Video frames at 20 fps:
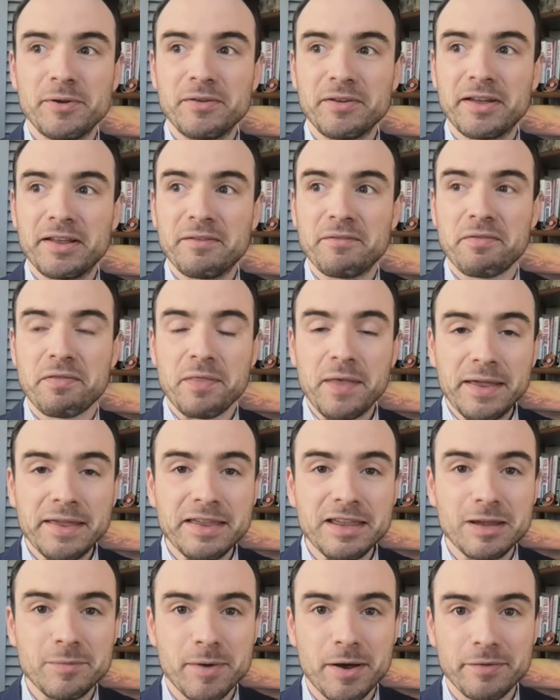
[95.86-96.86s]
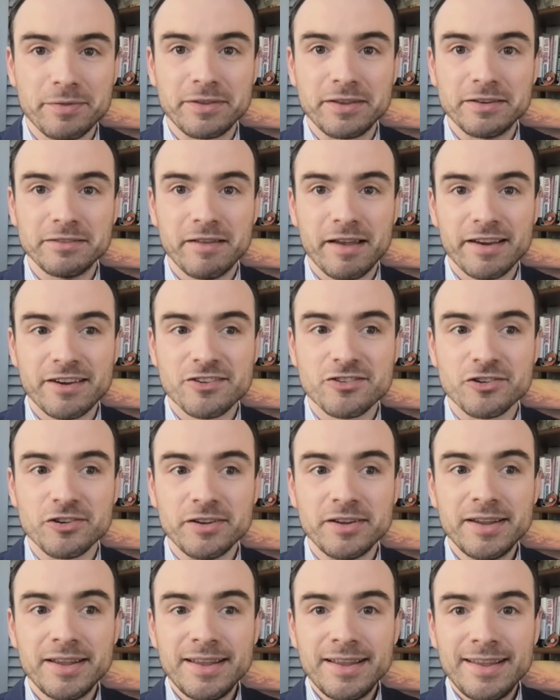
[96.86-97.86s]
been kind of thinking about the
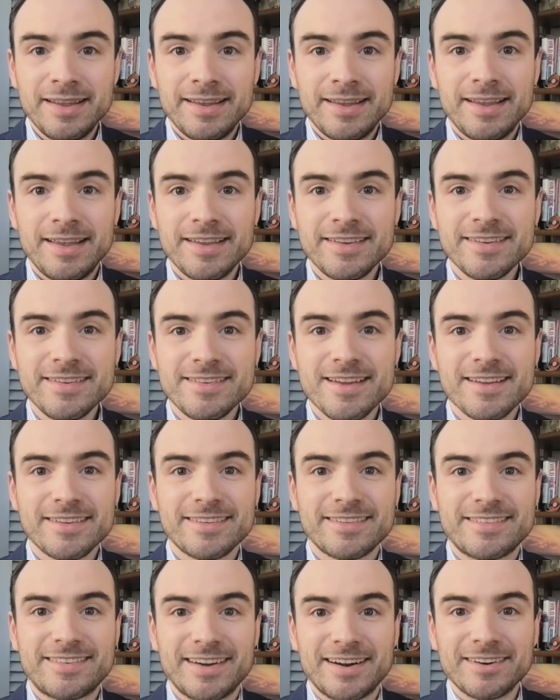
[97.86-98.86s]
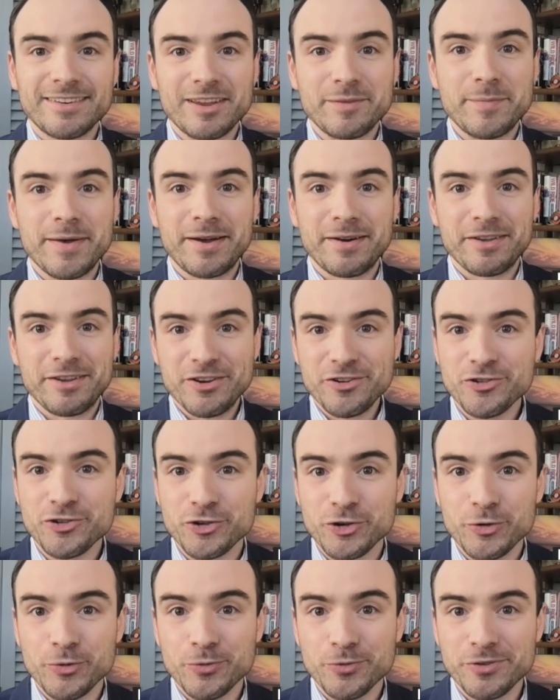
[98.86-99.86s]
election isn't necessarily about
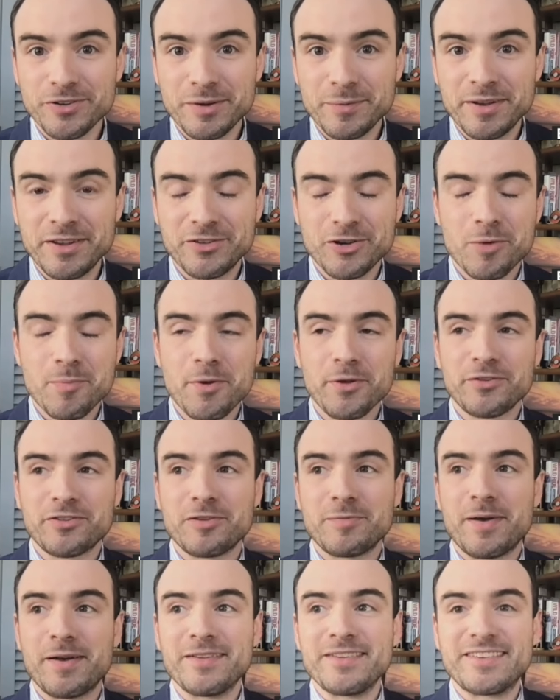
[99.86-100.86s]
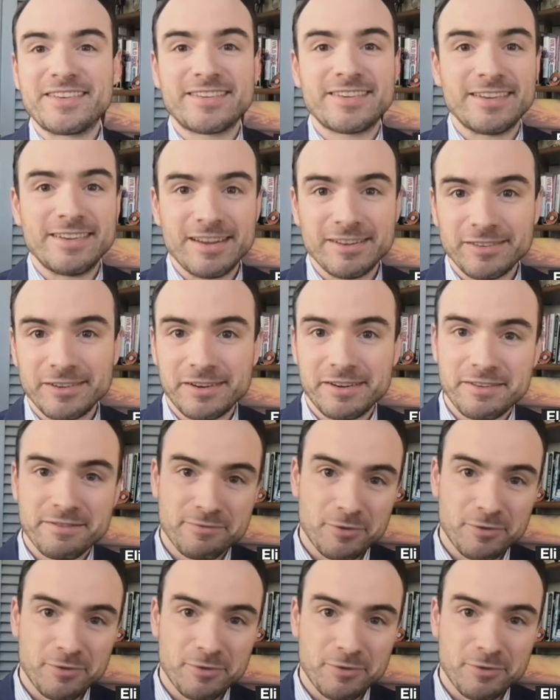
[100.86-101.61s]
issues. I mean, it's almost about senility